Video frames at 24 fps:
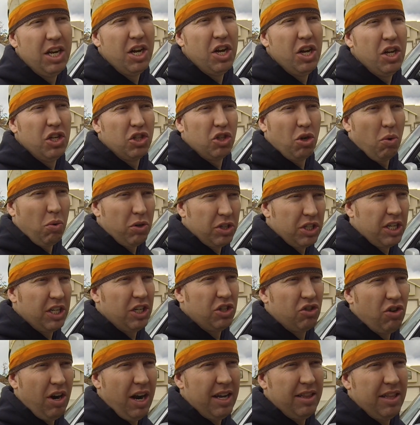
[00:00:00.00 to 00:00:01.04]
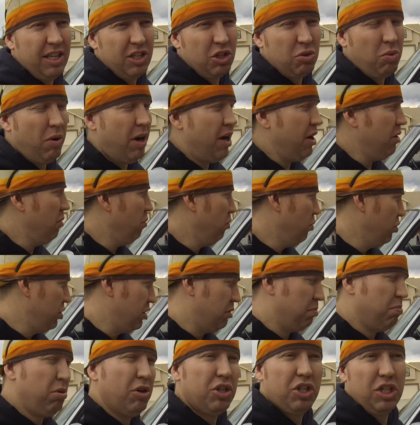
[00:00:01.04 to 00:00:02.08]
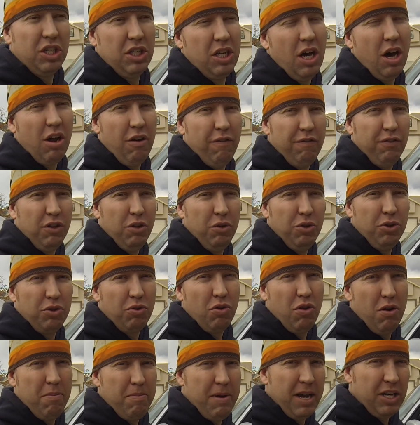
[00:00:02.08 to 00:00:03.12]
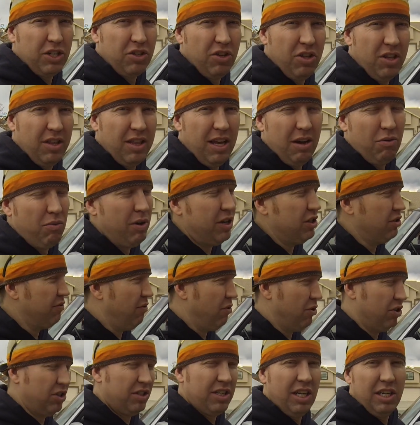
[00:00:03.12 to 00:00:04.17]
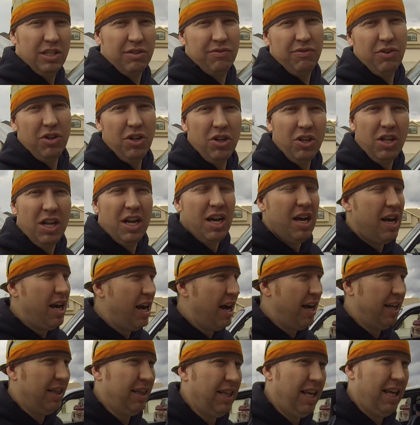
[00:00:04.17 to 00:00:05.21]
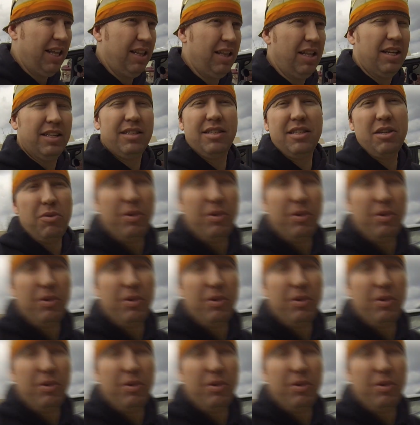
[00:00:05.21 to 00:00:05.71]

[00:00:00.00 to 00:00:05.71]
So we're just gonna try it this way. We'll just push a ton of fluid through it, make sure that reservoir stays full, and then let's see what